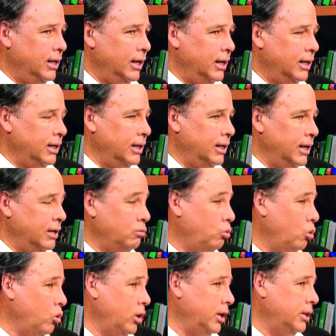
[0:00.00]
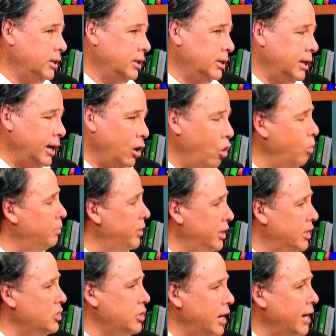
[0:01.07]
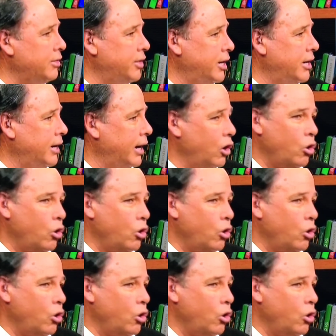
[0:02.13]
And and I worry that I hope that he's not there.